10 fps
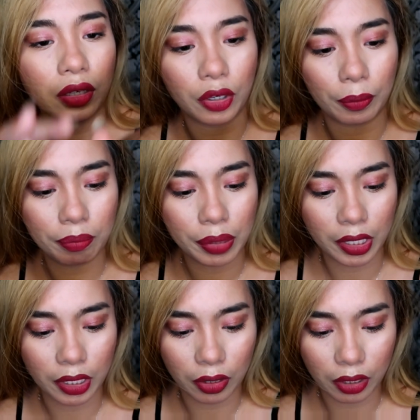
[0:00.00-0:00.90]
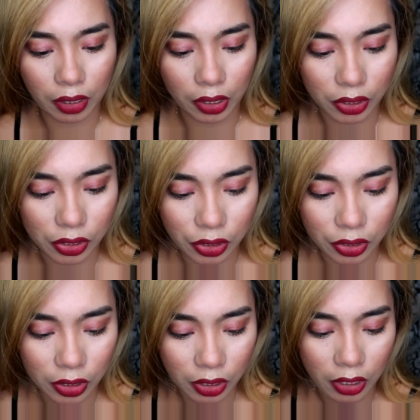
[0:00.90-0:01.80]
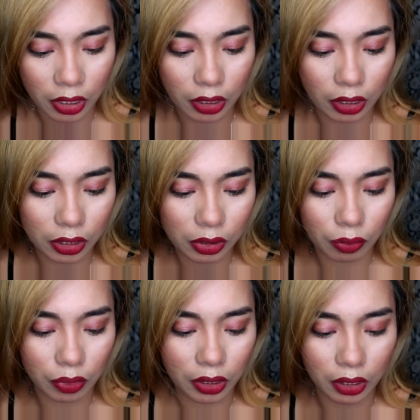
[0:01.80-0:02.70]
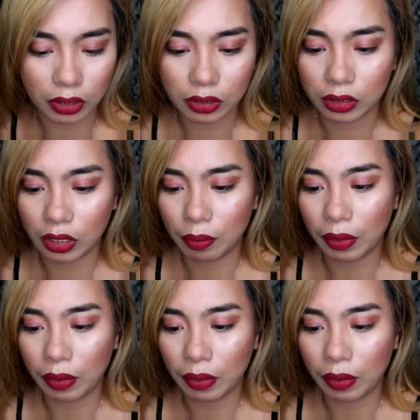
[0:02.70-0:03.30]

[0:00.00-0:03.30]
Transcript: Or pinkish. This one is the